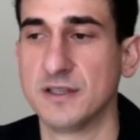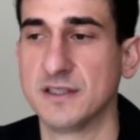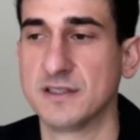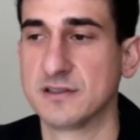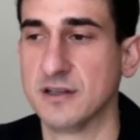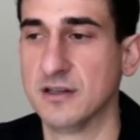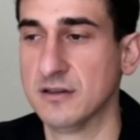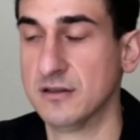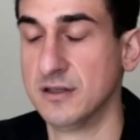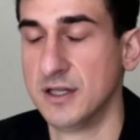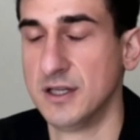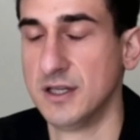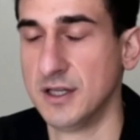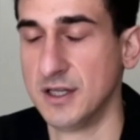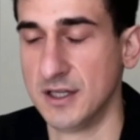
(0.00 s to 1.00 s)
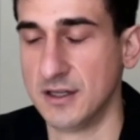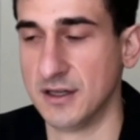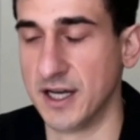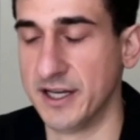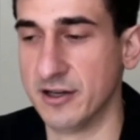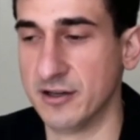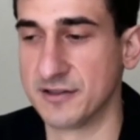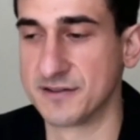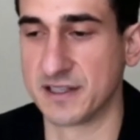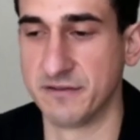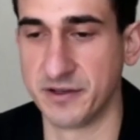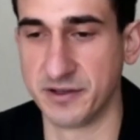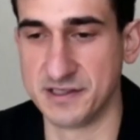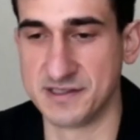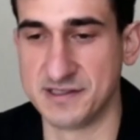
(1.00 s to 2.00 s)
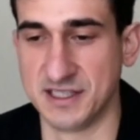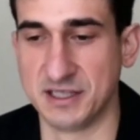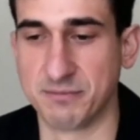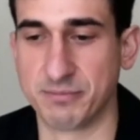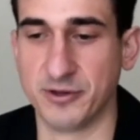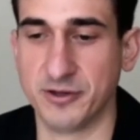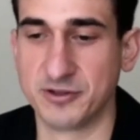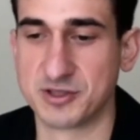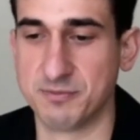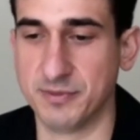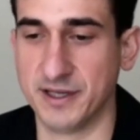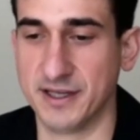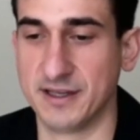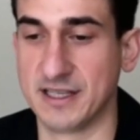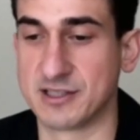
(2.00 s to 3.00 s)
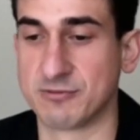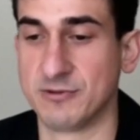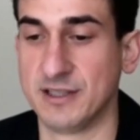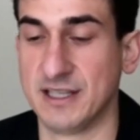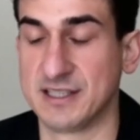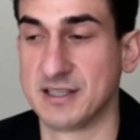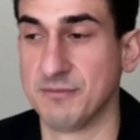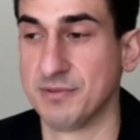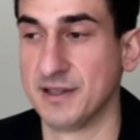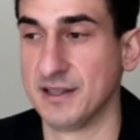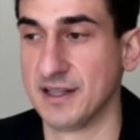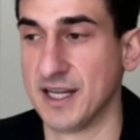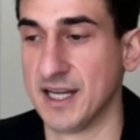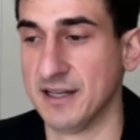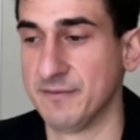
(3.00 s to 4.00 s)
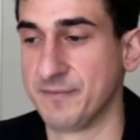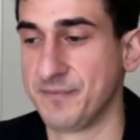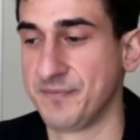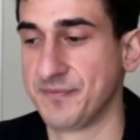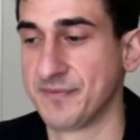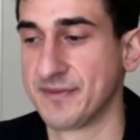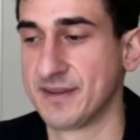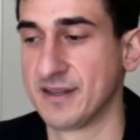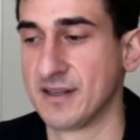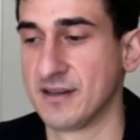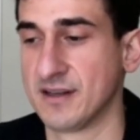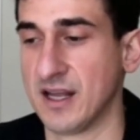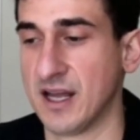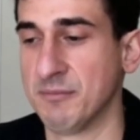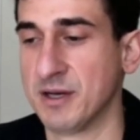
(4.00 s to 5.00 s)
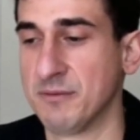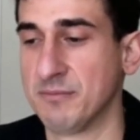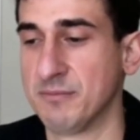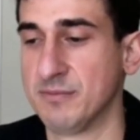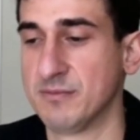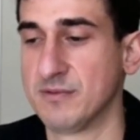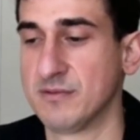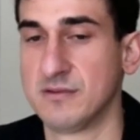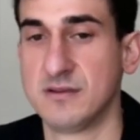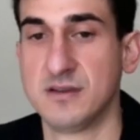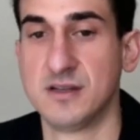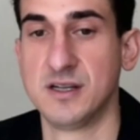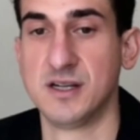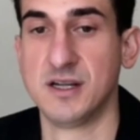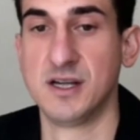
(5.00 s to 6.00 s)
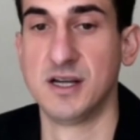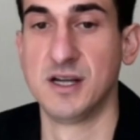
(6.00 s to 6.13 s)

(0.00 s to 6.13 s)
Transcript: And so I know it's like a very Zen approach, but it's really something that I really gonna, agree with that. I